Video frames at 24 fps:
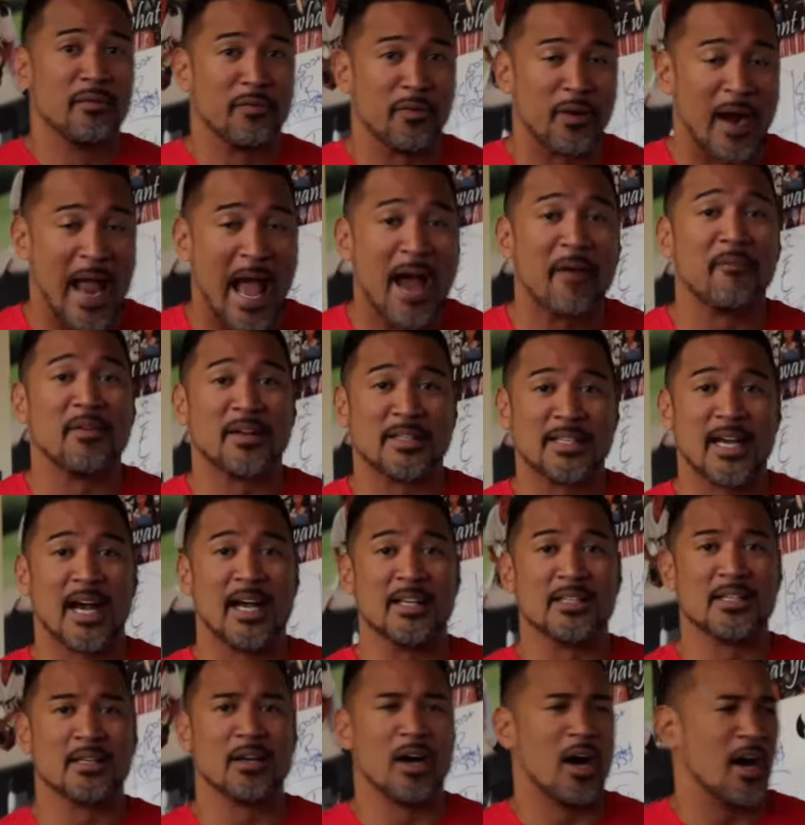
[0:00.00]
for
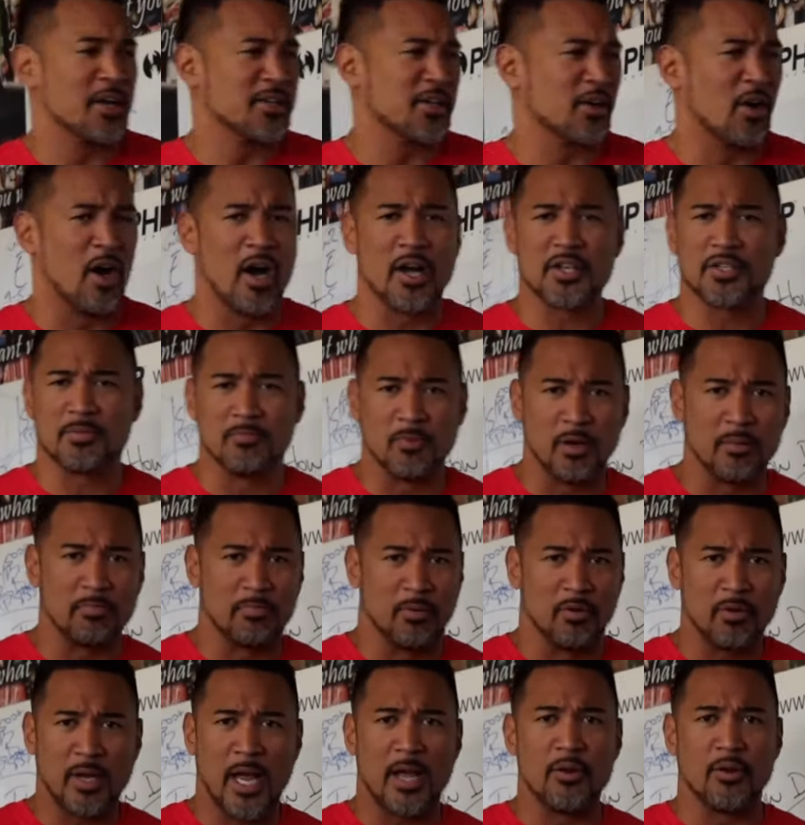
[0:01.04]
advertising. I said, awesome.
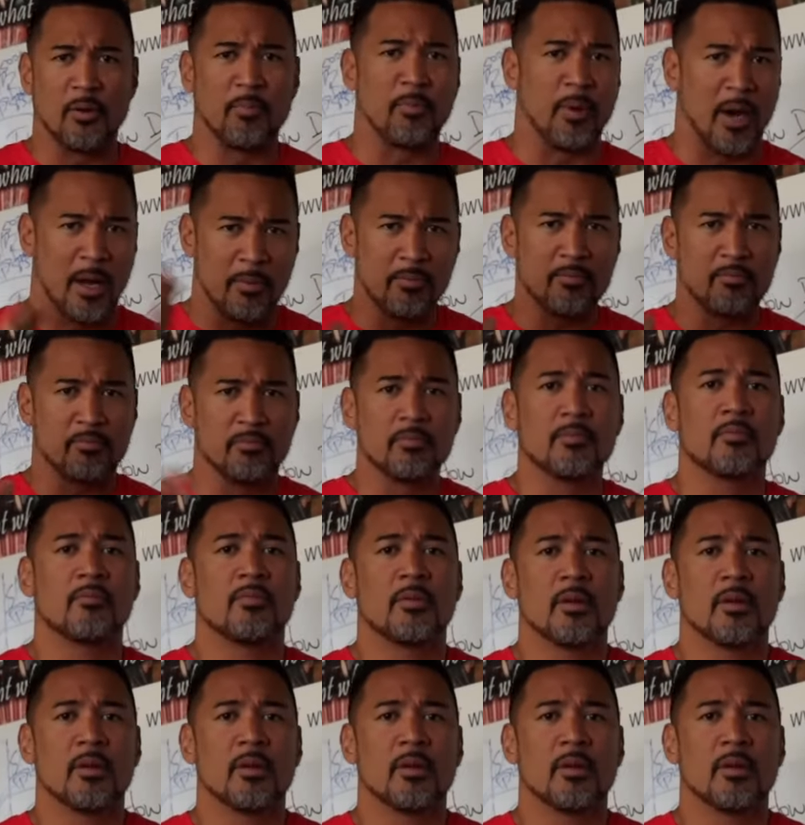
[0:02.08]
Okay, no problem.